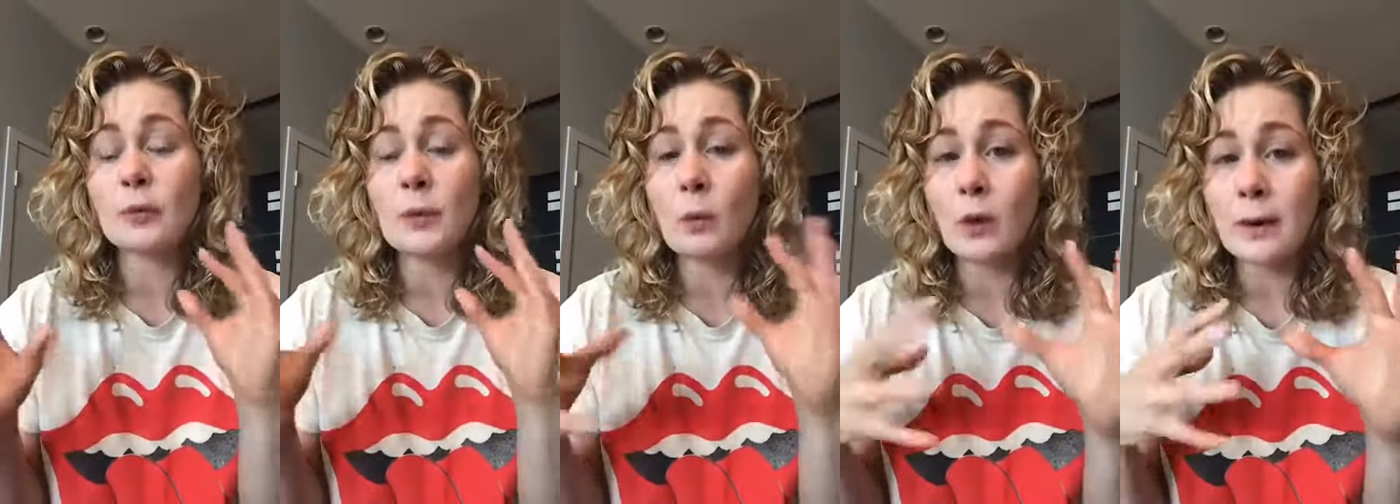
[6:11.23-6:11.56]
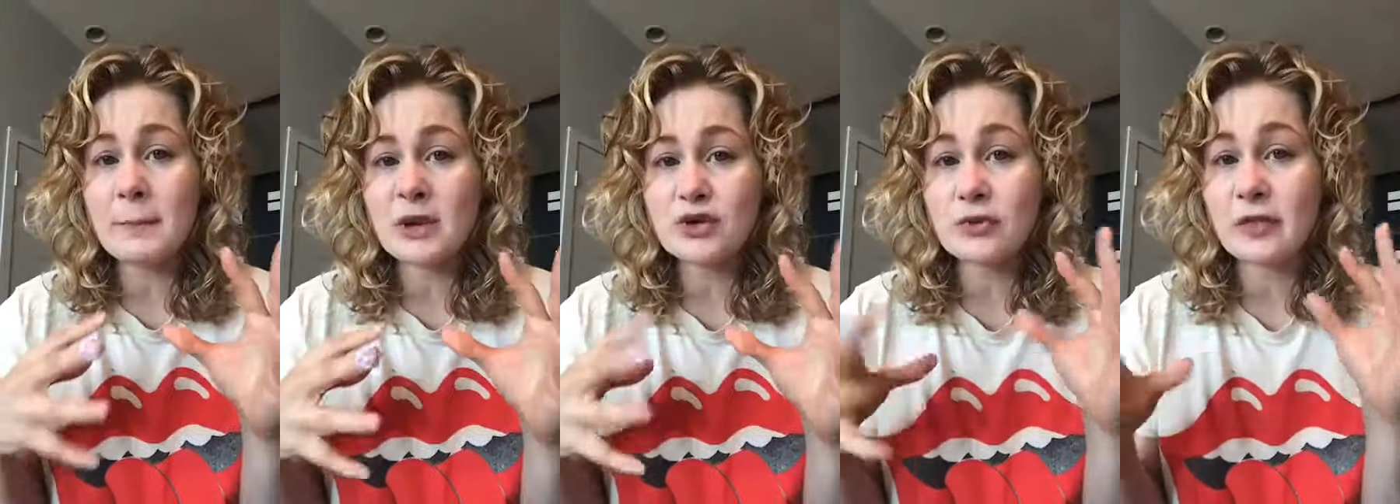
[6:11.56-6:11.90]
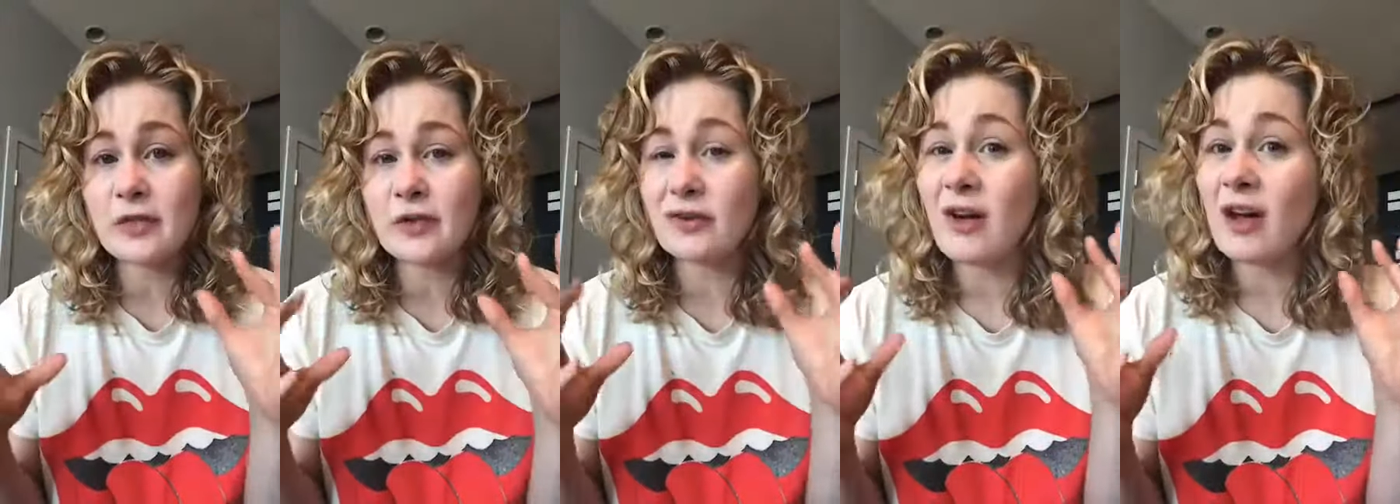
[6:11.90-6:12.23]
we want to make sure
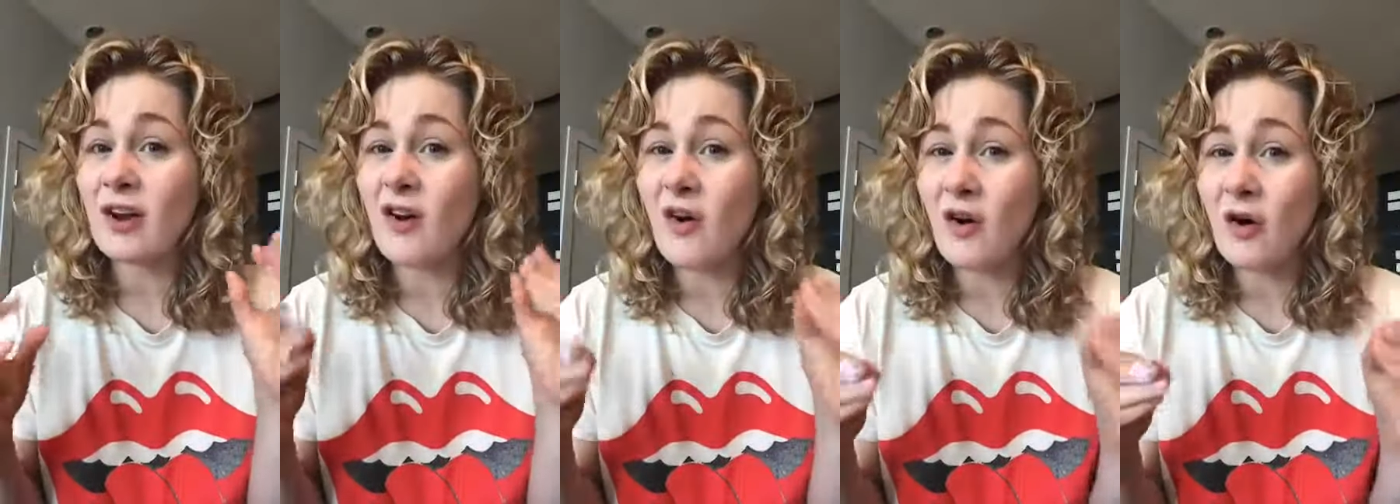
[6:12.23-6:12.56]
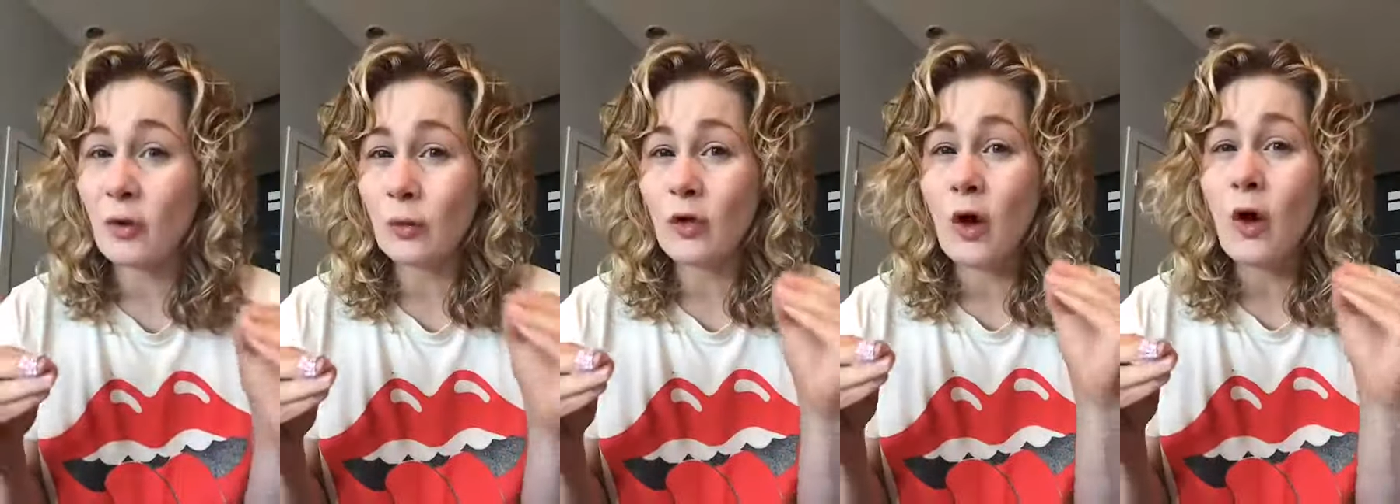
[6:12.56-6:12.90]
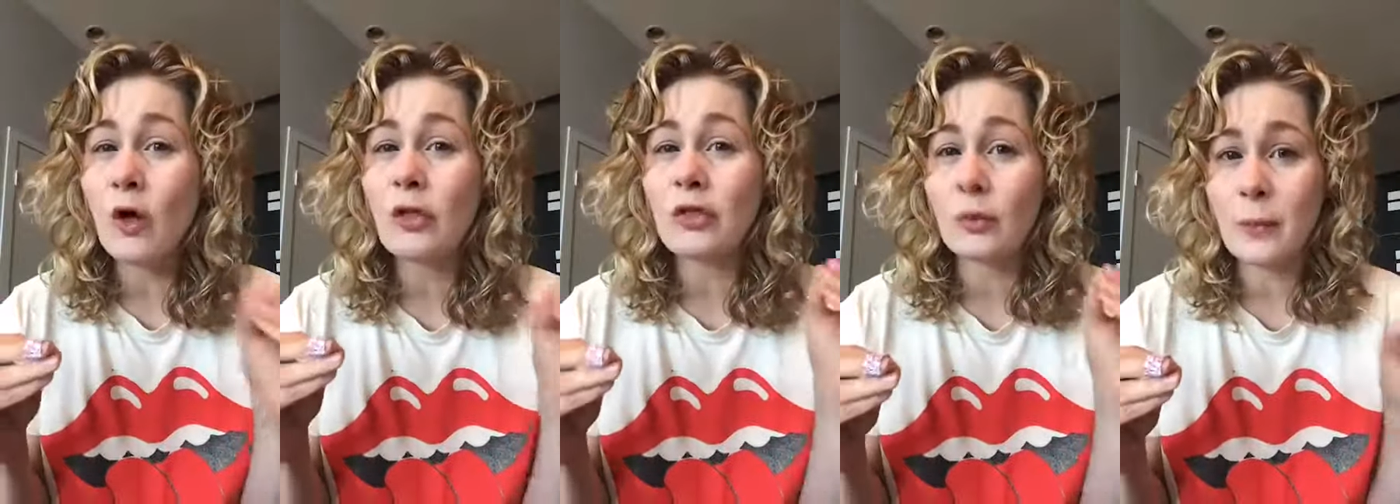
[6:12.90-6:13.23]
that they're not
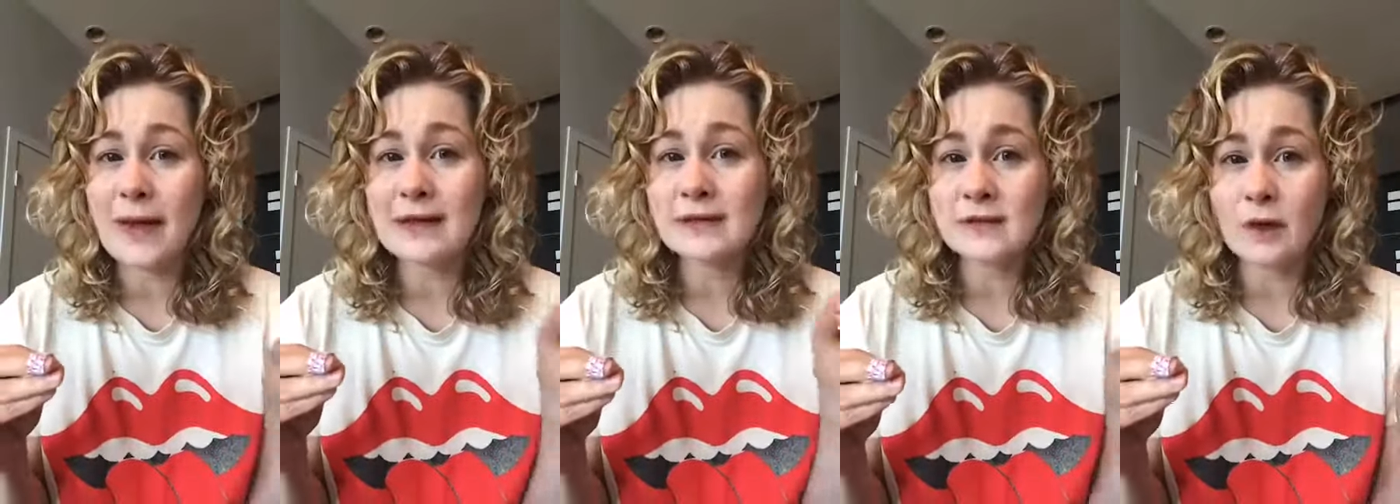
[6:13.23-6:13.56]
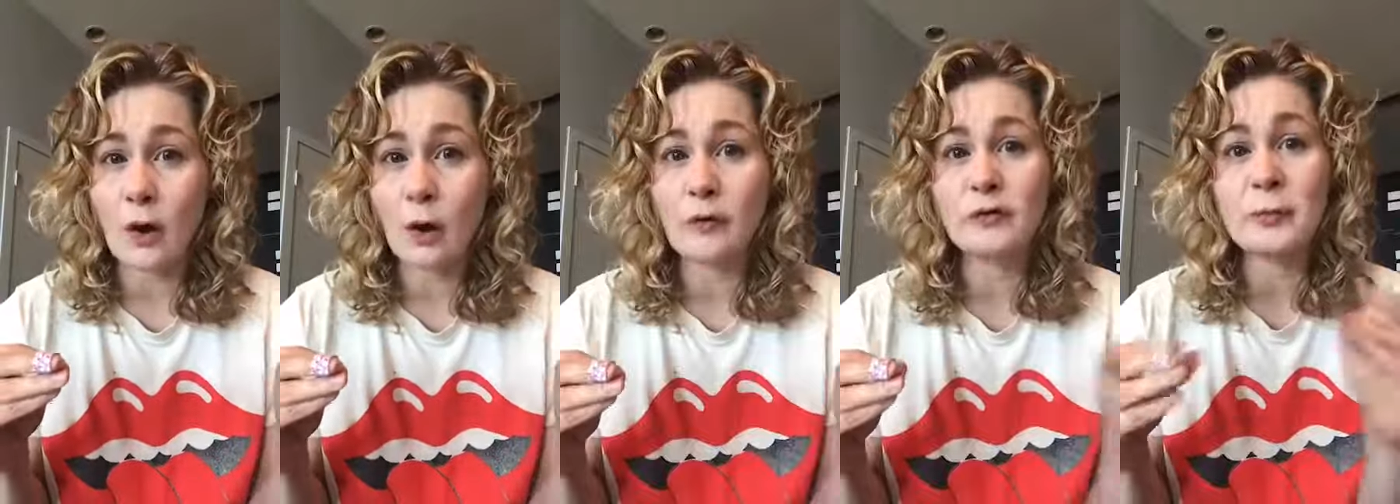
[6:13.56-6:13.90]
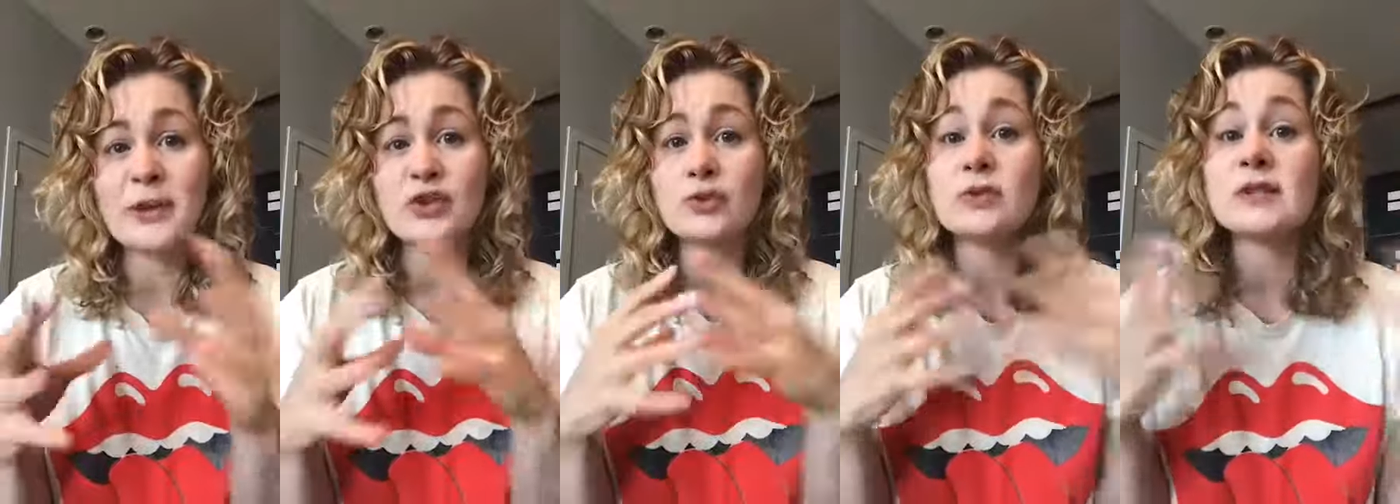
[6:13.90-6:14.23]
all the way solved,
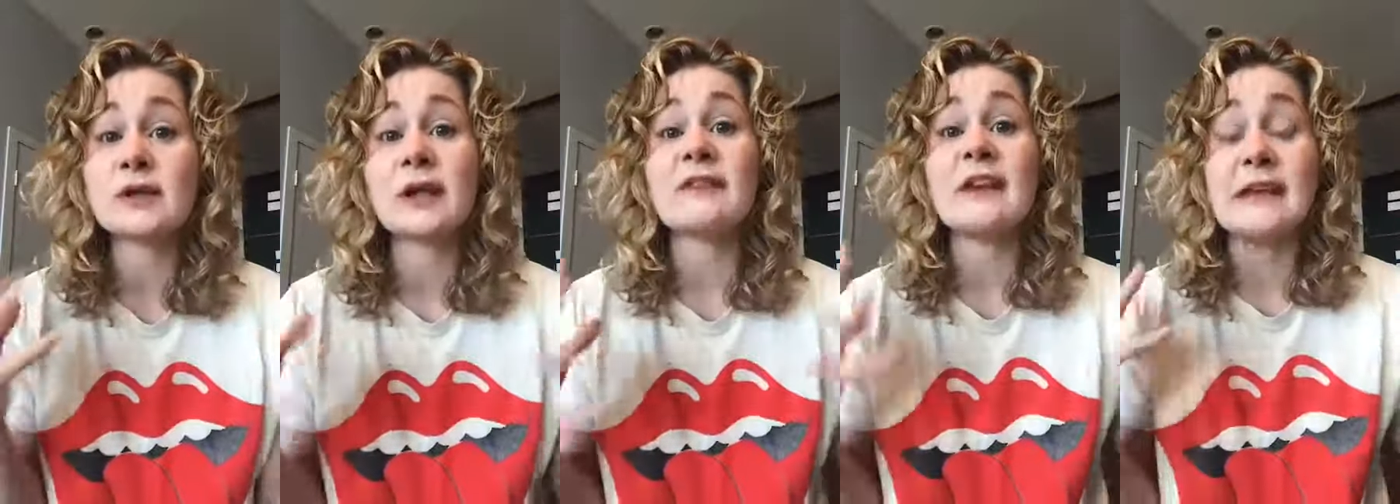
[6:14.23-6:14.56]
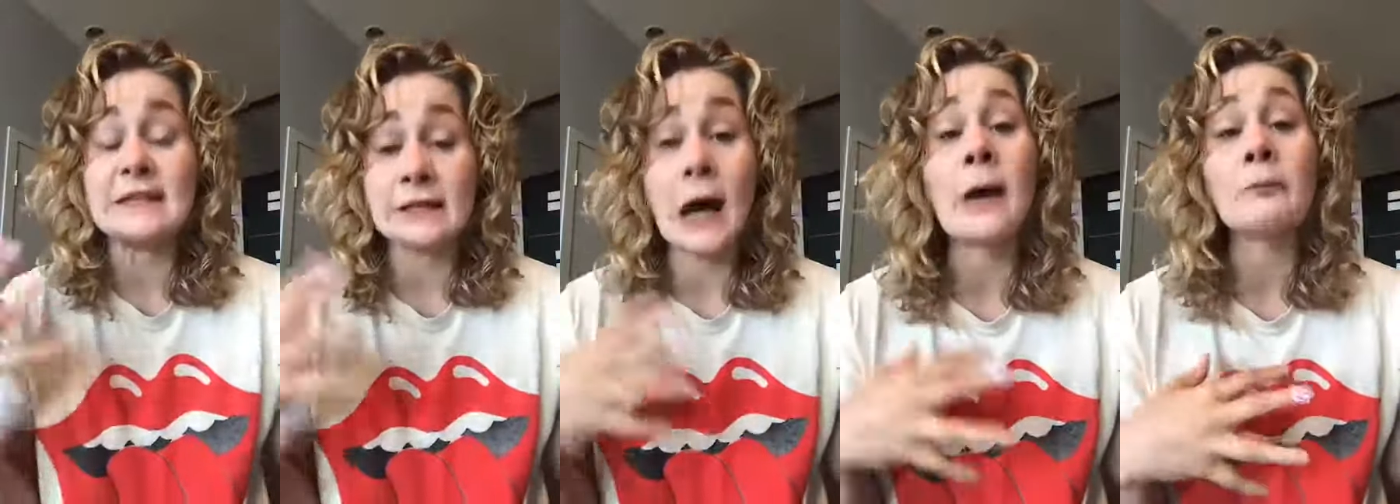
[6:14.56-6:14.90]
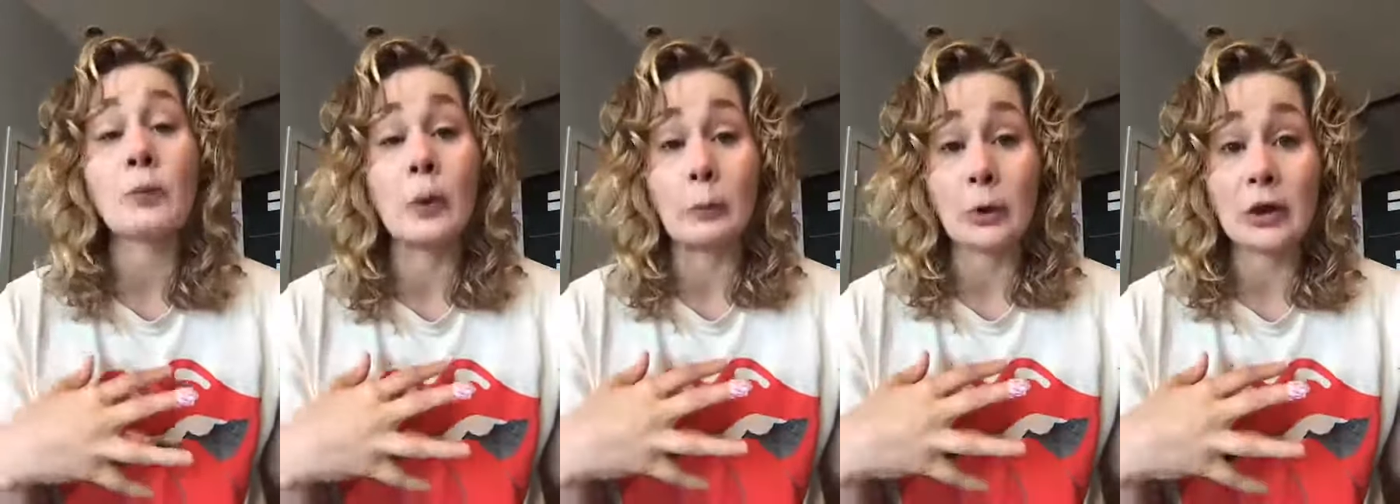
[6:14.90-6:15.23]
because you still have a
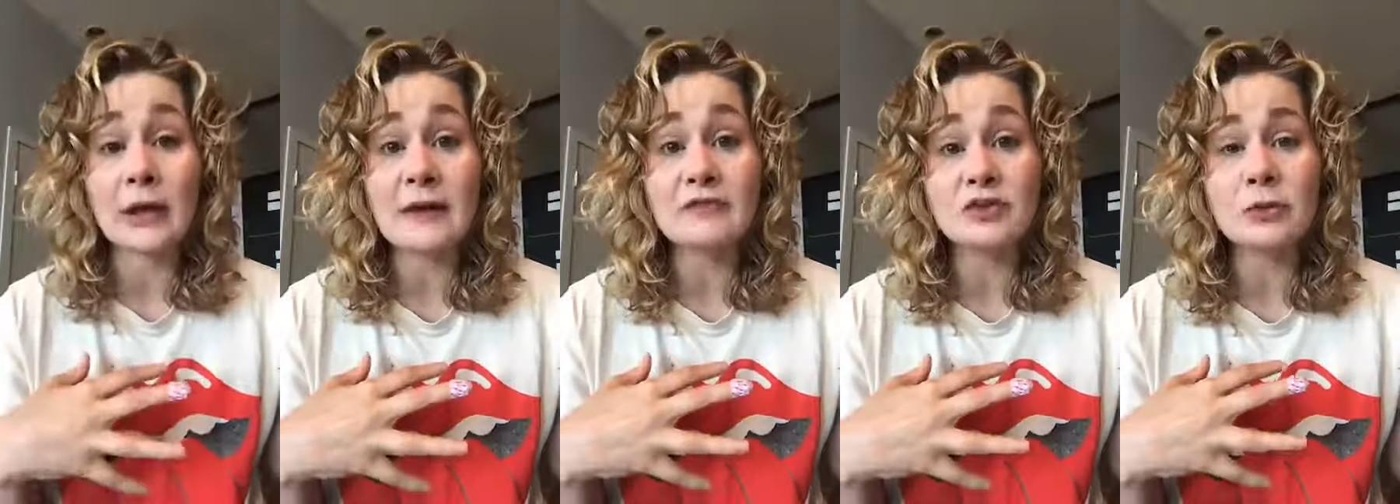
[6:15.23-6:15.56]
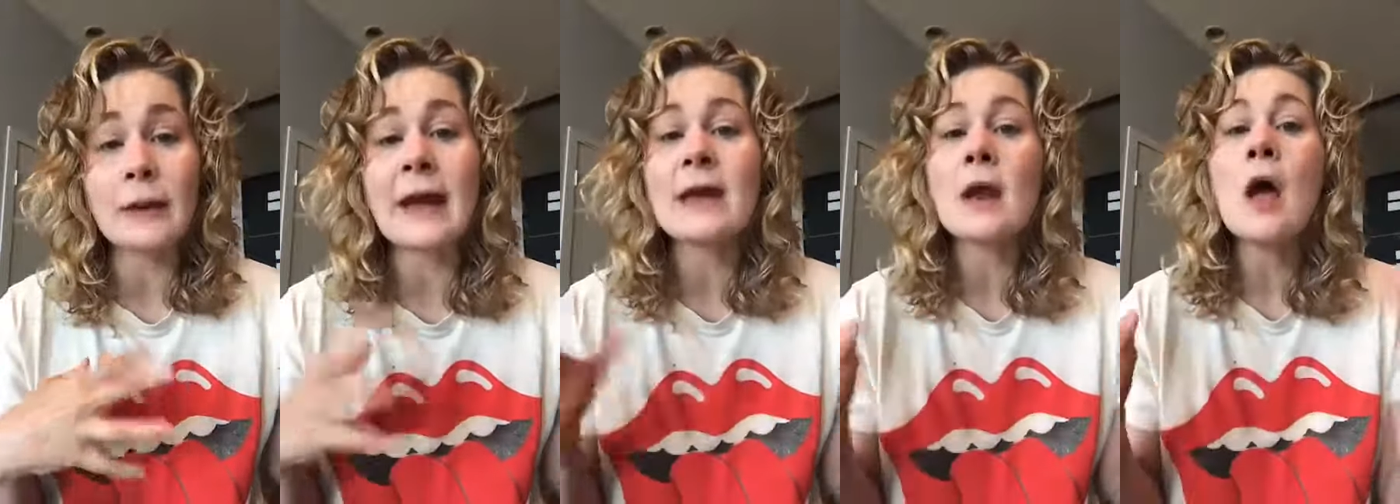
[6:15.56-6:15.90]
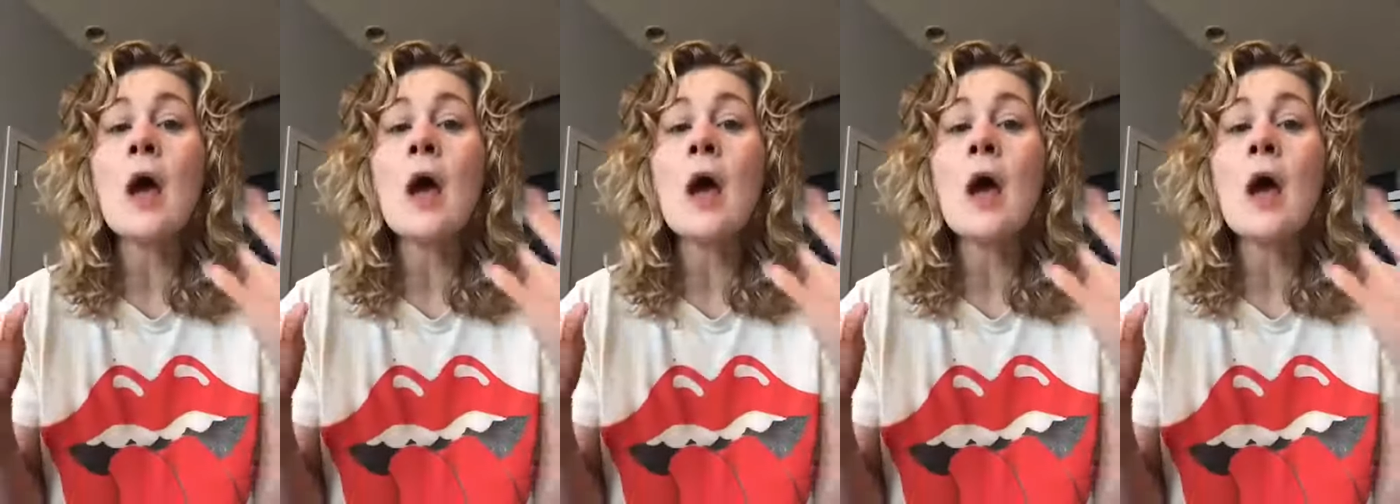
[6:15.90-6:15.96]
ton more book left to write,